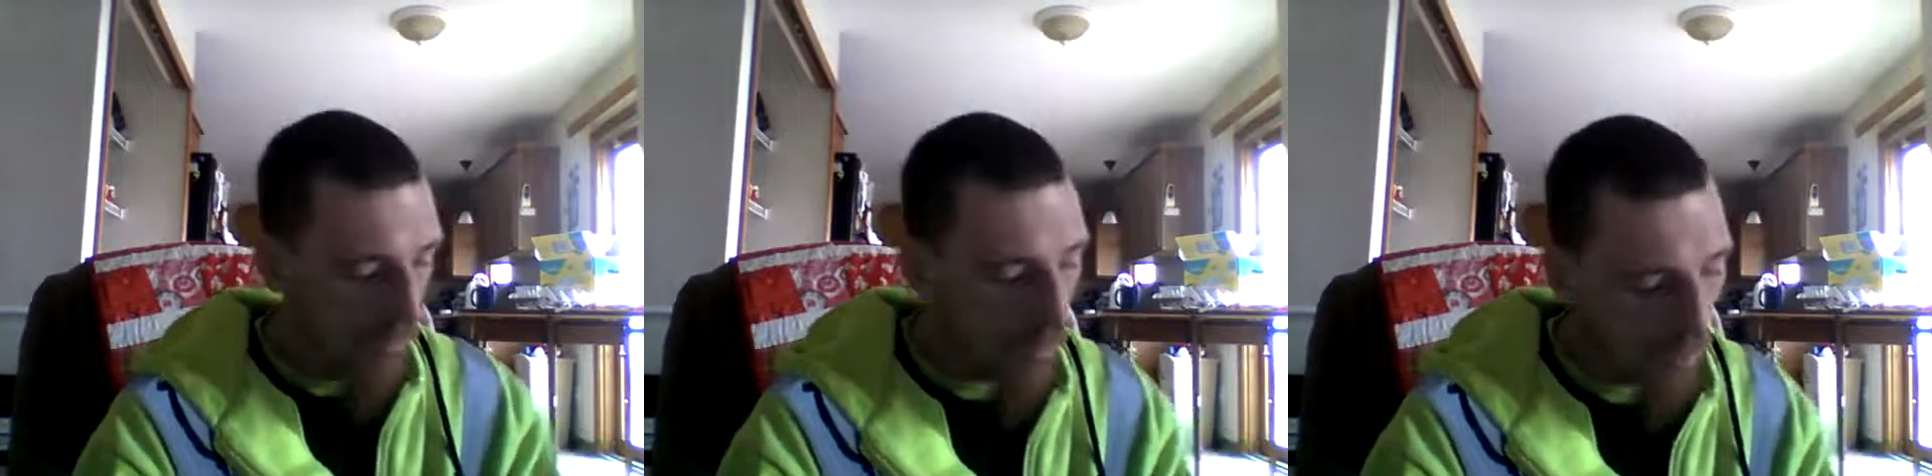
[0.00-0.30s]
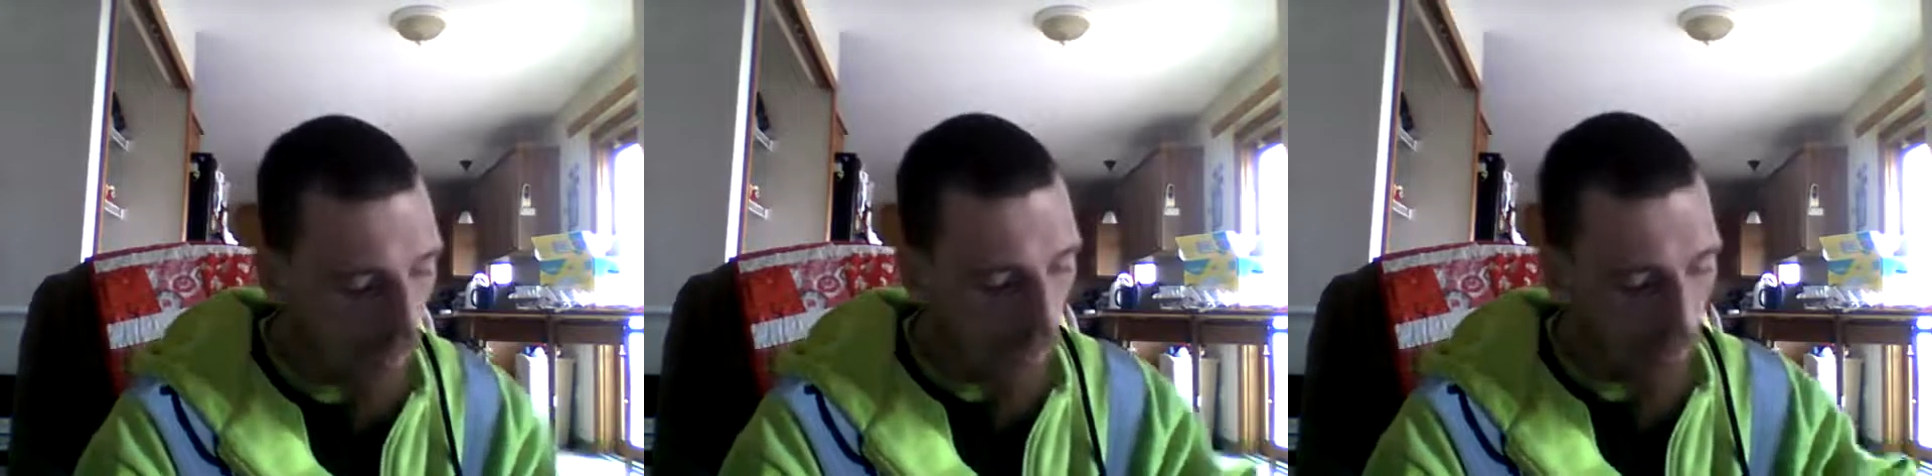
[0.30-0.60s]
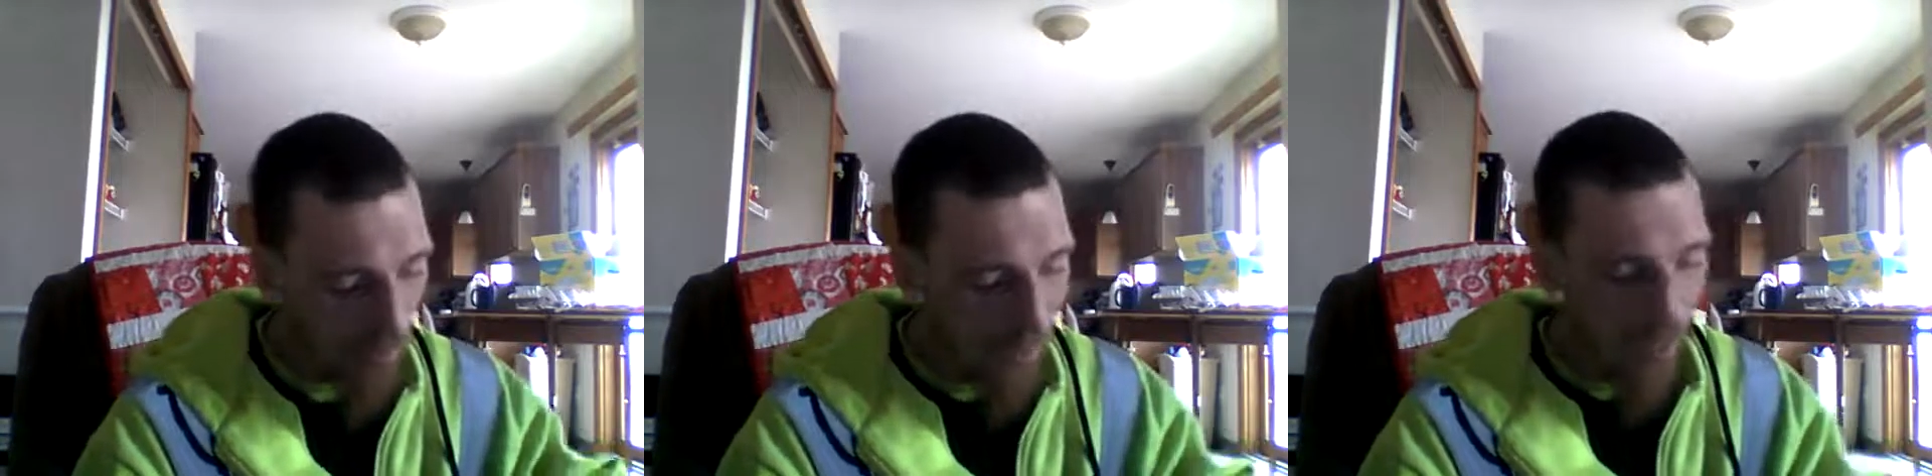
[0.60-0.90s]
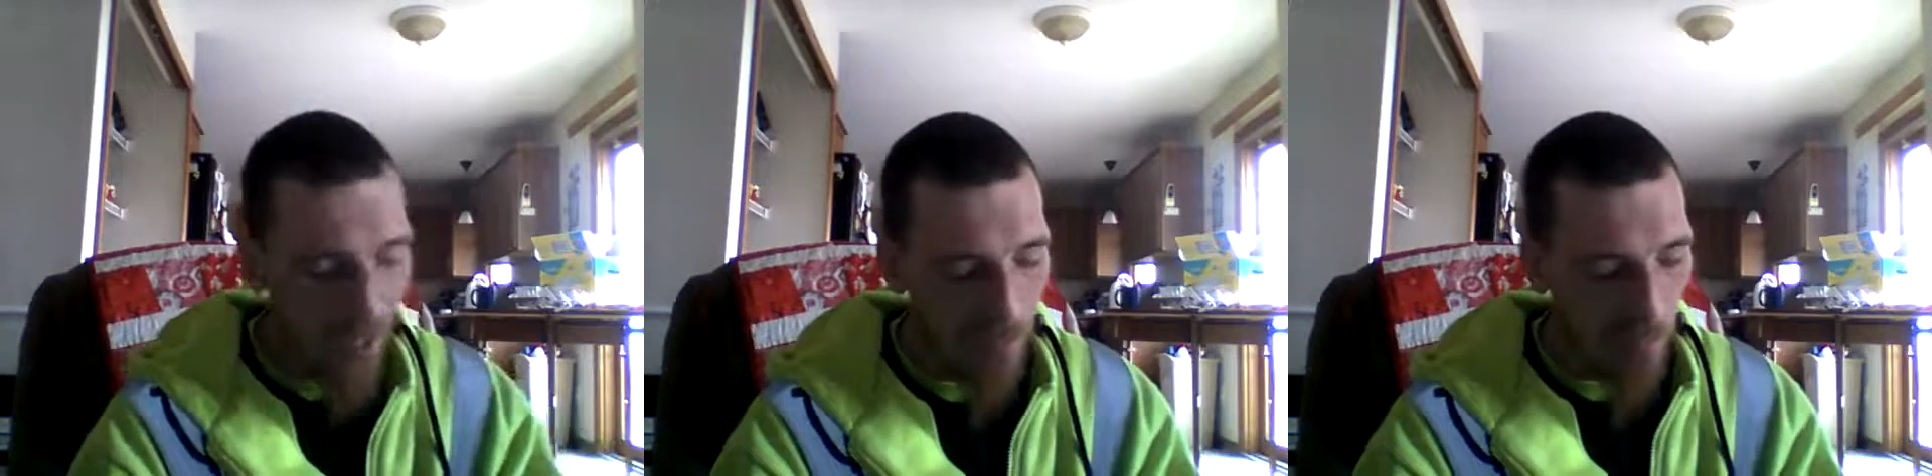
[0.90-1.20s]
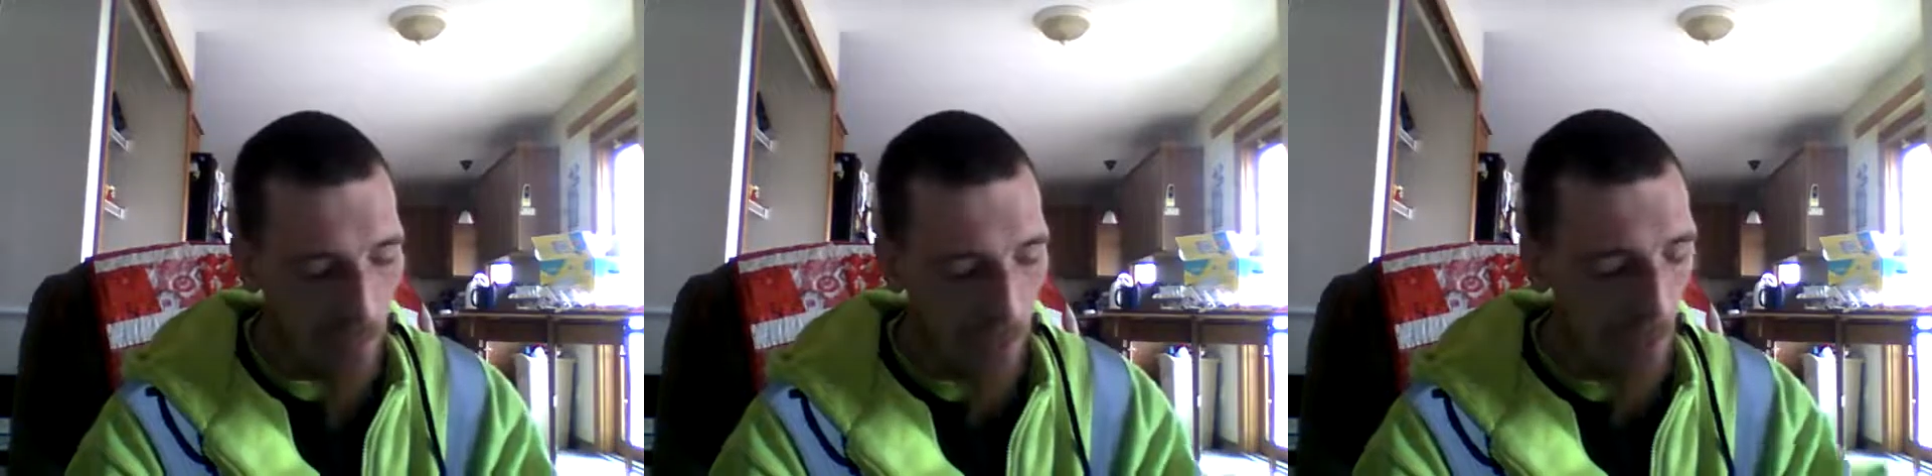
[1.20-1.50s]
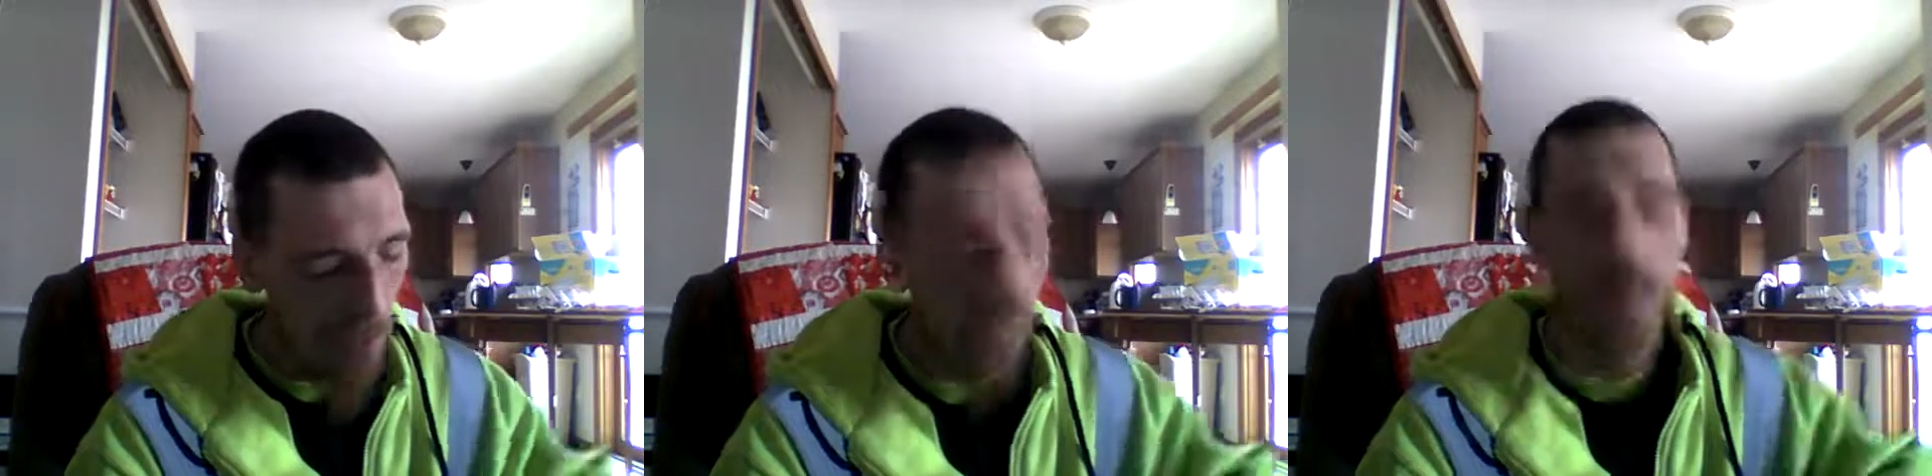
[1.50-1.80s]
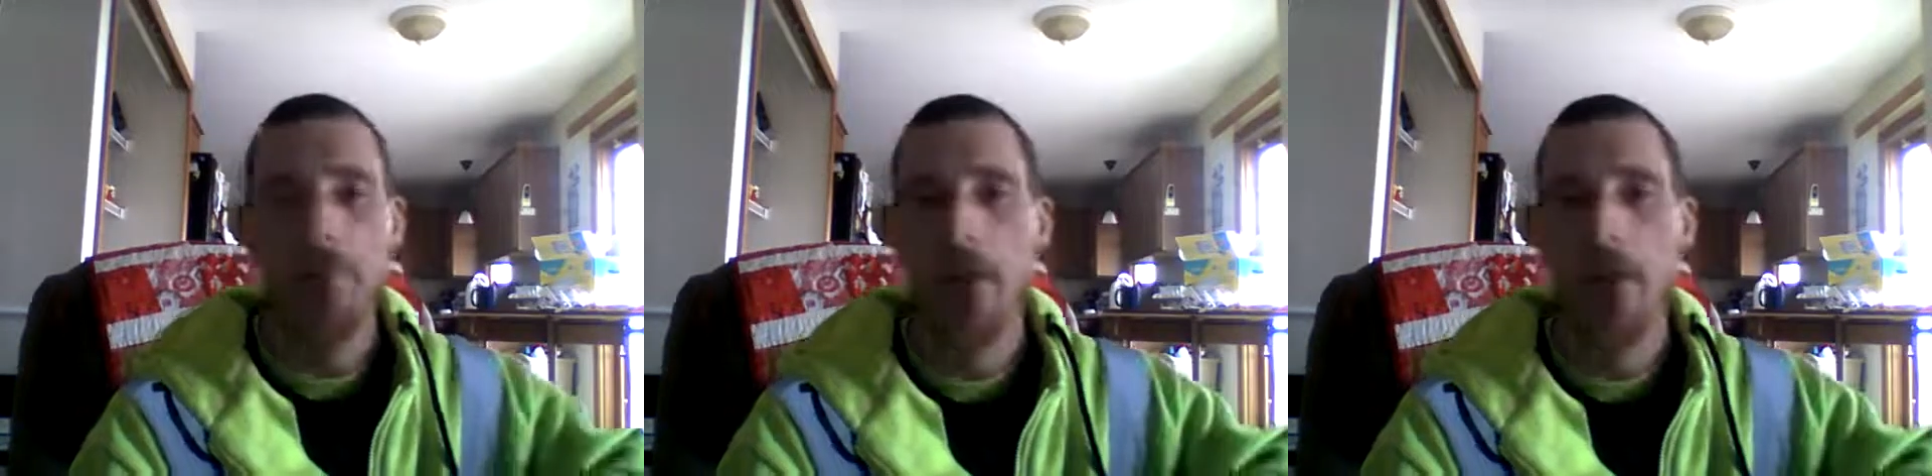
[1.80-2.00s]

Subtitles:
I do not have a PO box.